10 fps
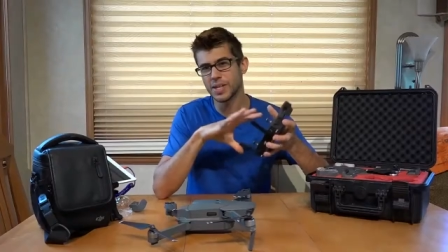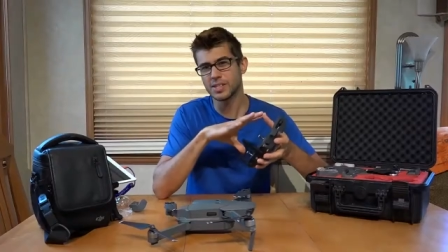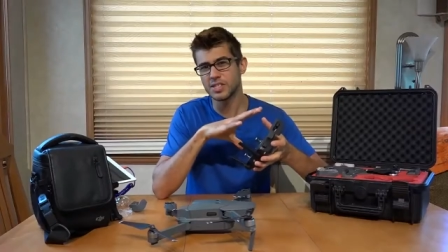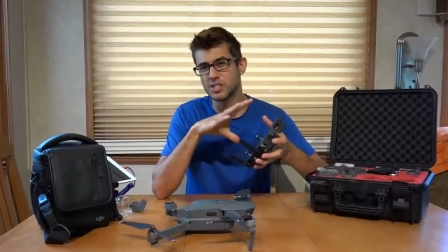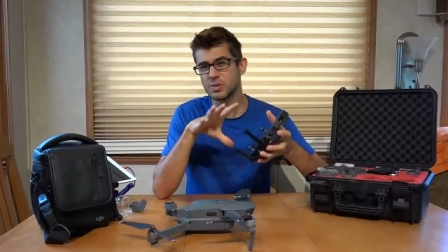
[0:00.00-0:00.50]

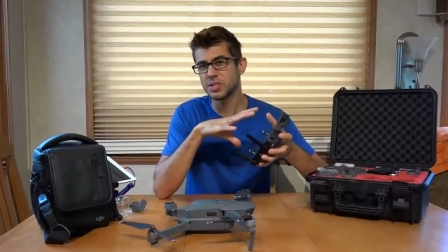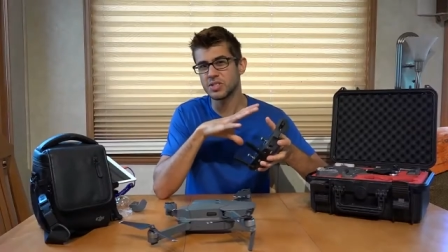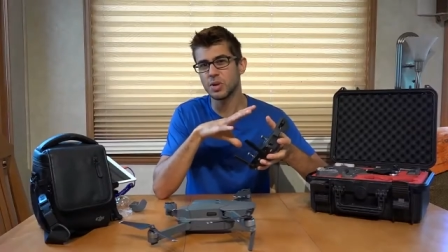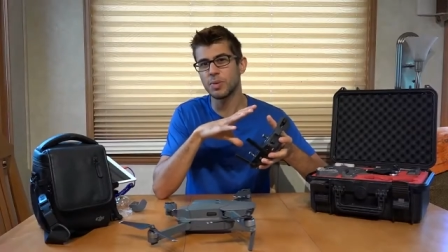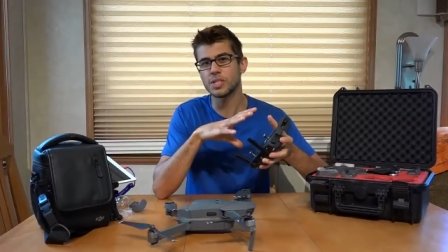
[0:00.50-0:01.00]
Because it's using
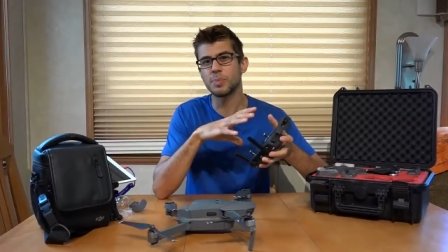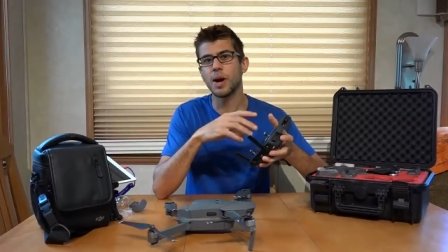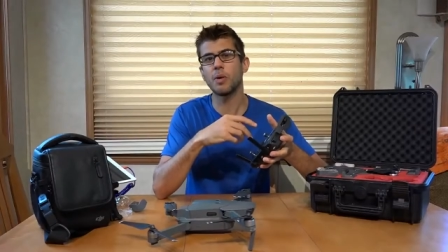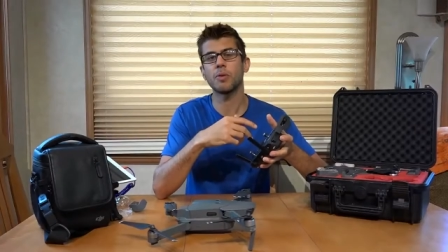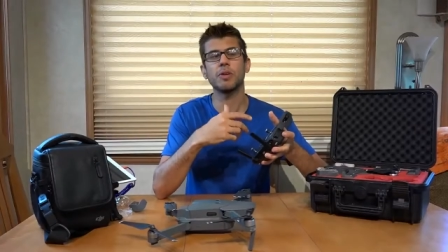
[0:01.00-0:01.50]
so much
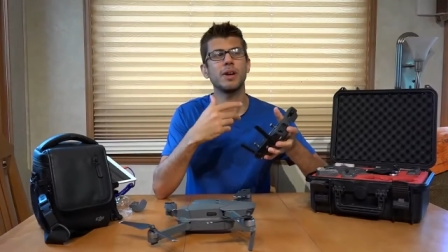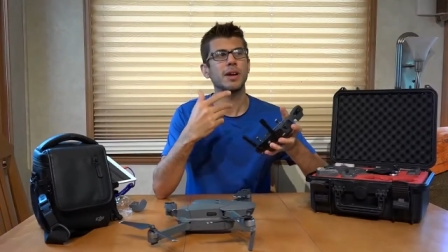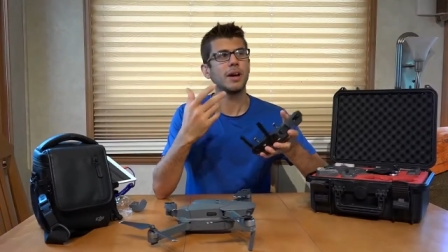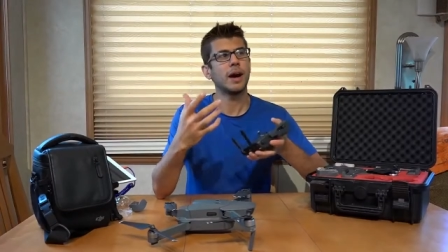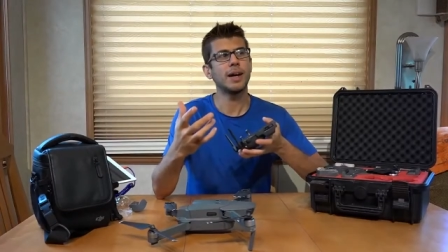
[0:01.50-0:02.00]
power,
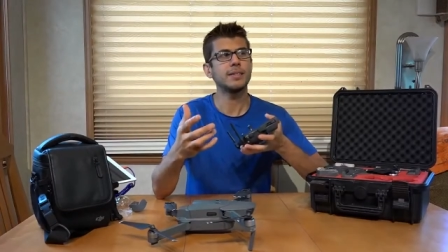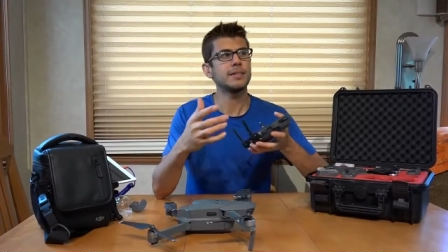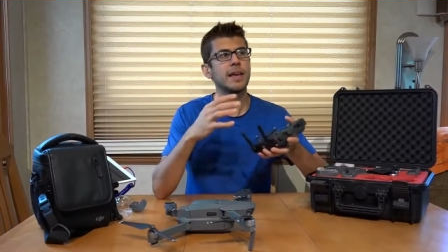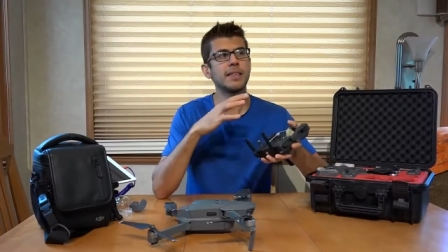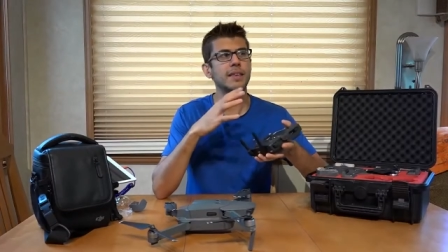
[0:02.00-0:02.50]
I'd
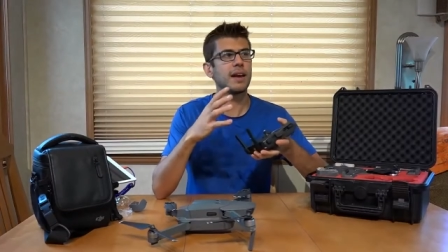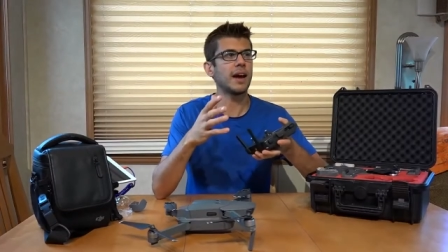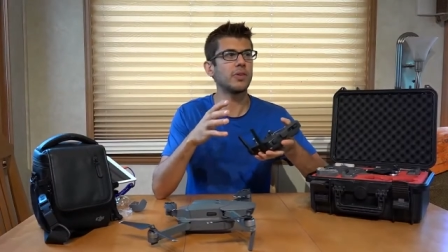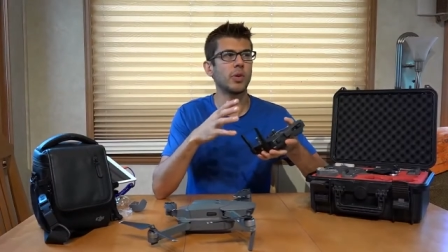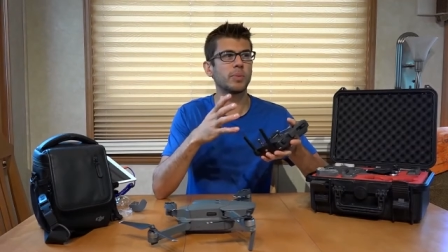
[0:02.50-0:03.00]
say that
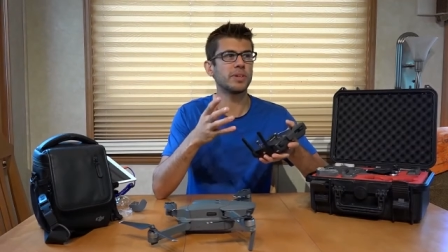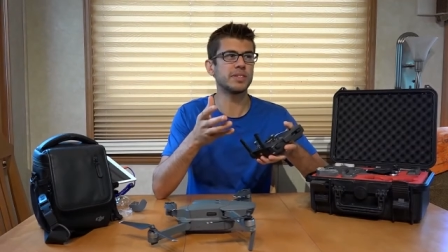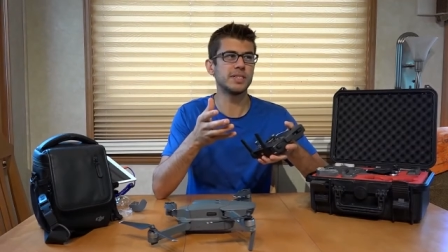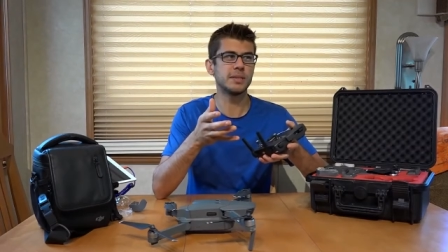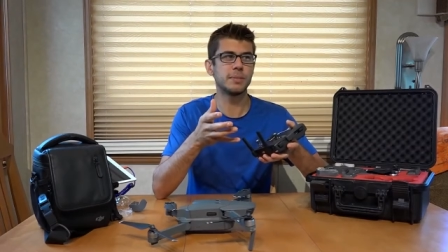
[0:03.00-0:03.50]
I normally
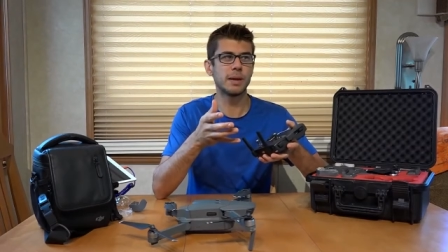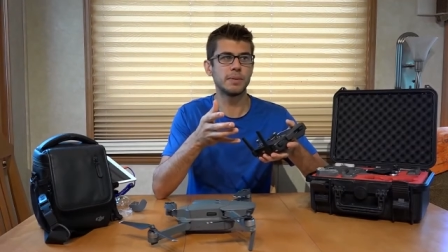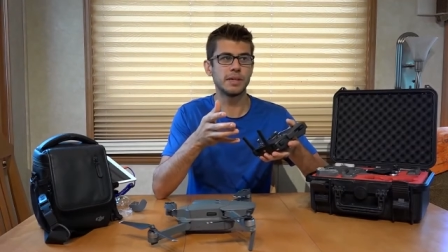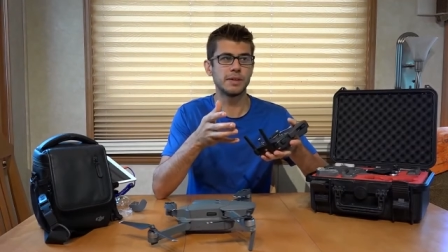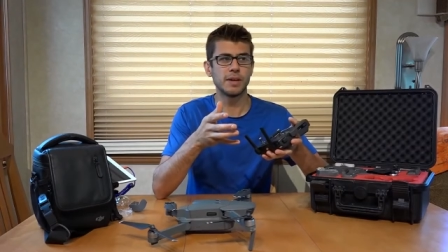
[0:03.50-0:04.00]
see
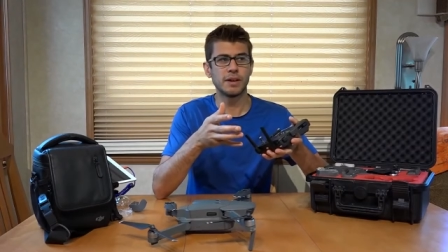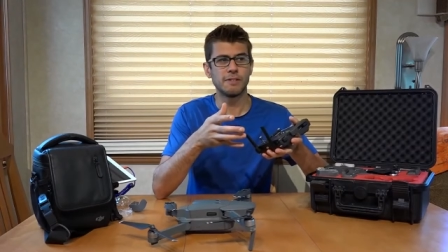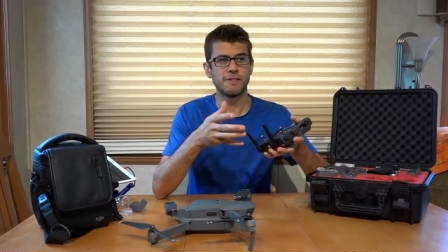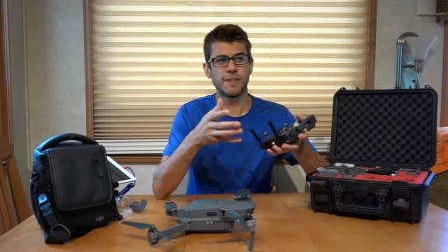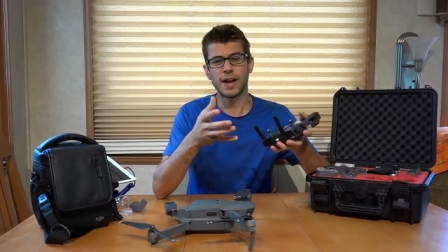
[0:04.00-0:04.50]
maybe
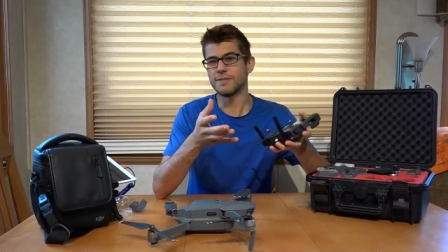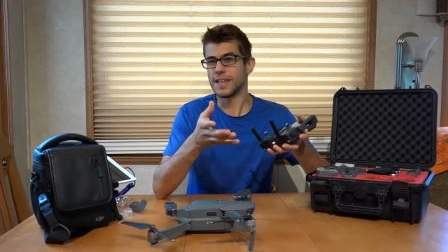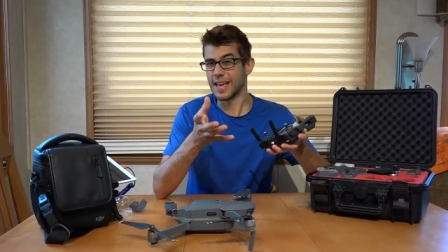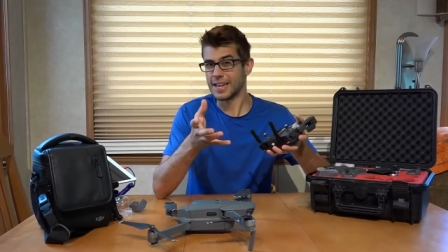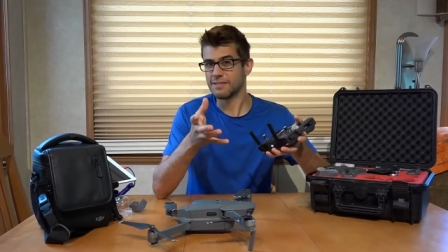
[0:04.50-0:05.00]
5
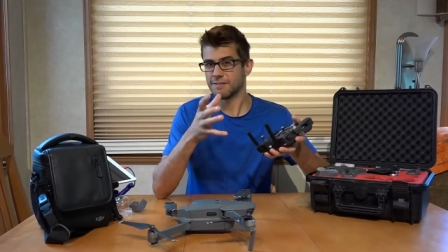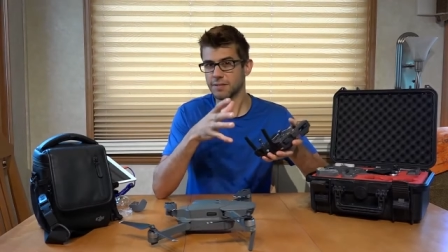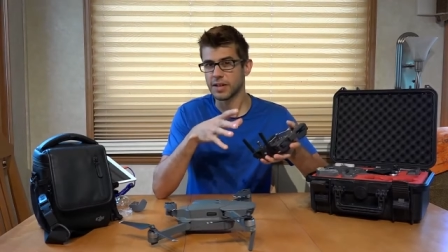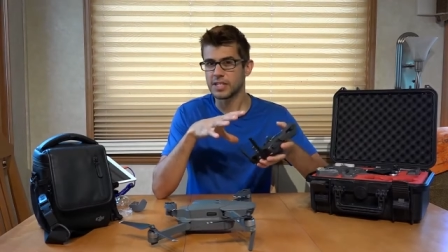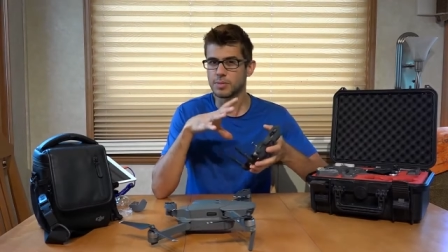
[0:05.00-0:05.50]
to 8
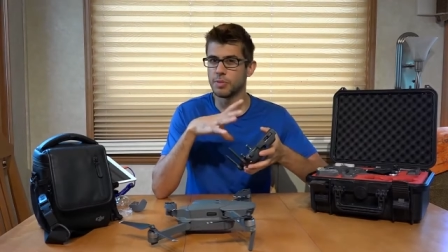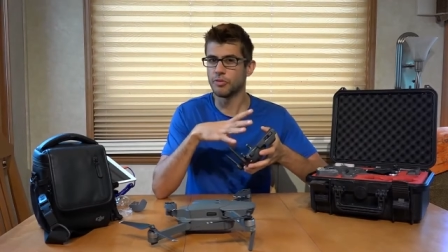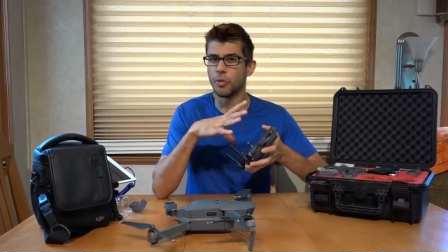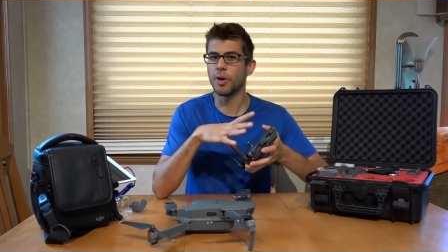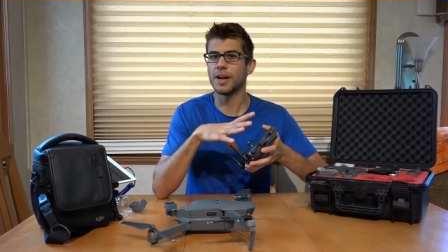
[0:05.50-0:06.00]
flights
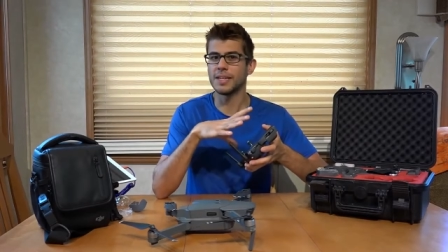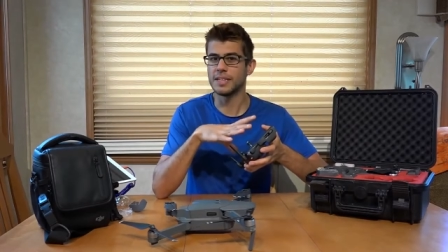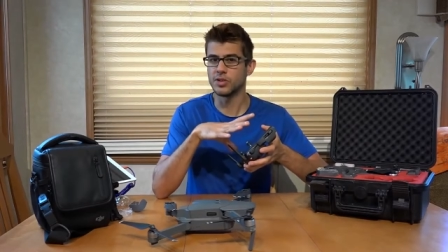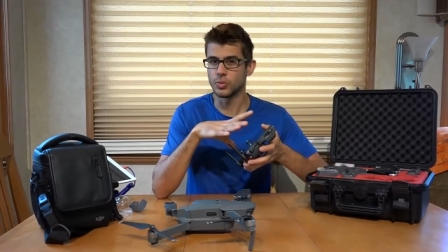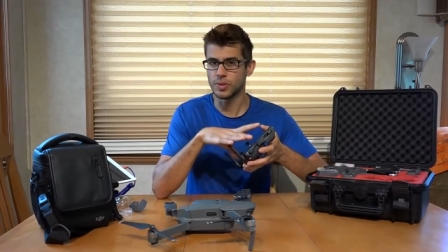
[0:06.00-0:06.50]
before I
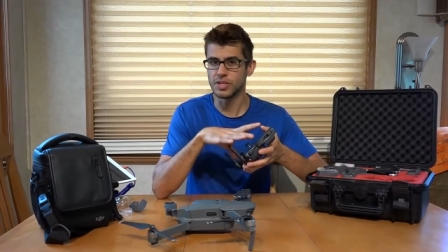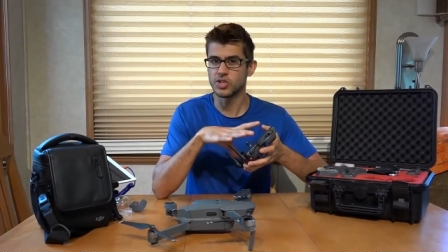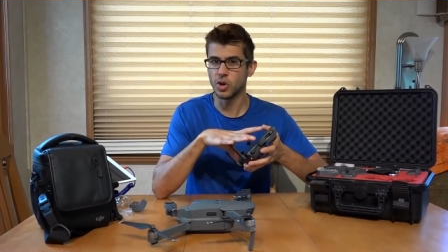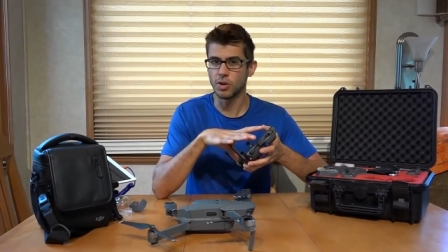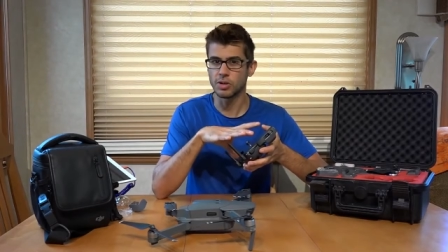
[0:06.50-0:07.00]
need to
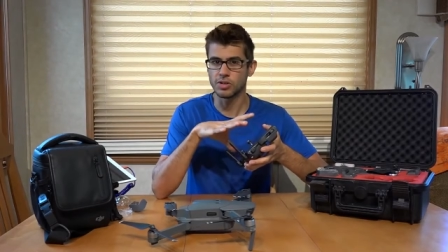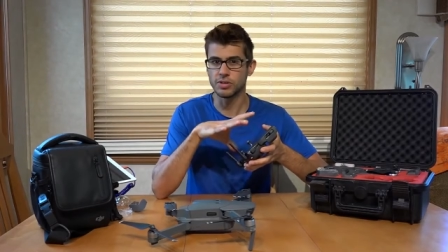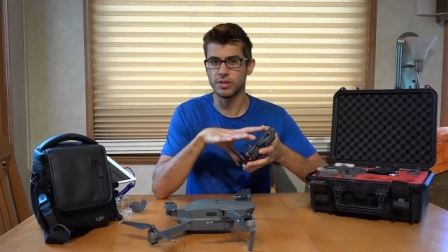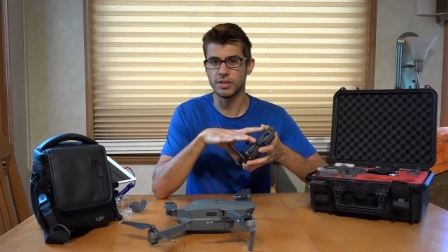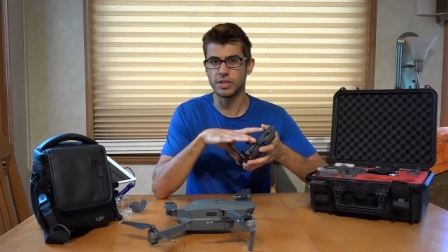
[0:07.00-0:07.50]
recharge
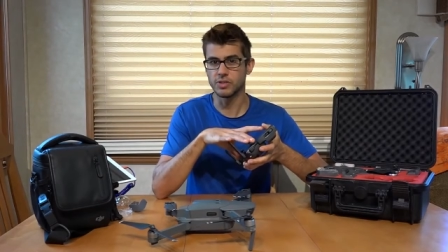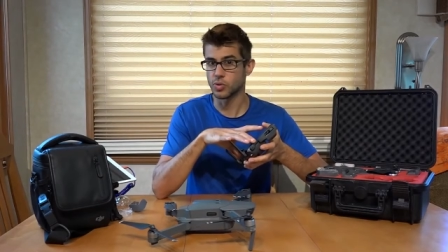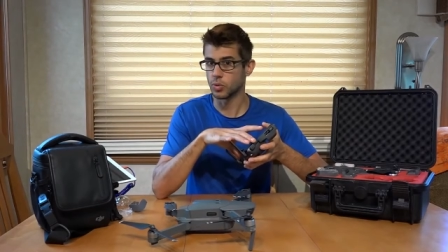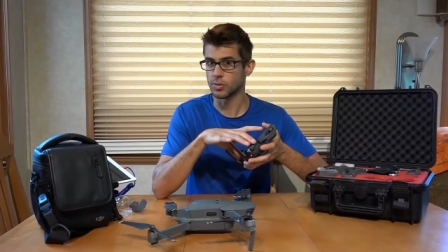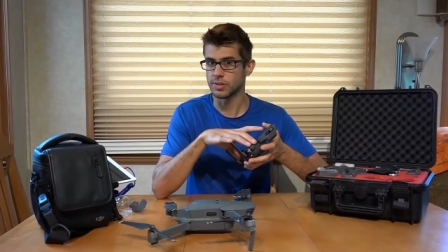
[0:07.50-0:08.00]
the
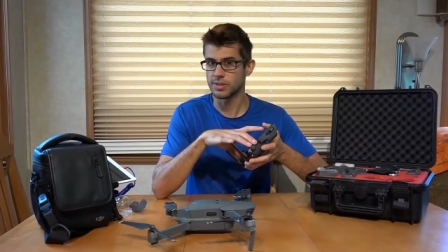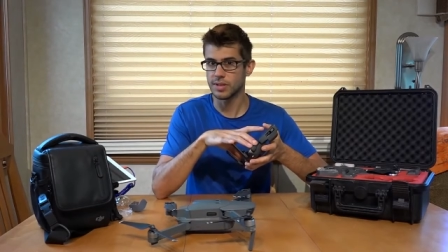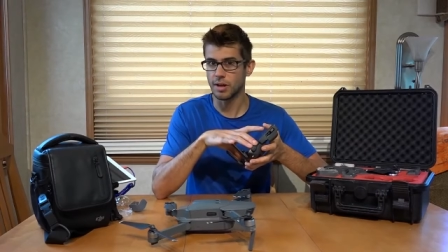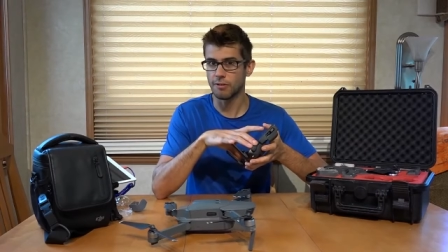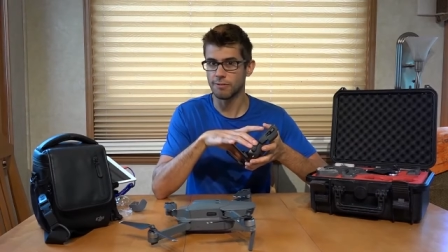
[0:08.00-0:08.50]
controller
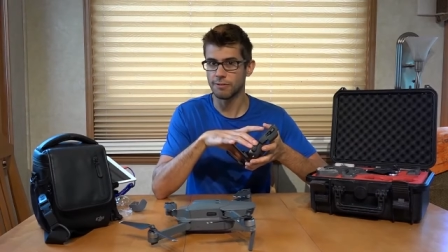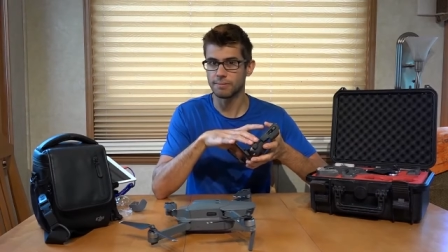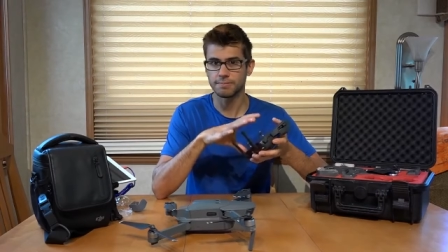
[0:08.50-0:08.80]
itself.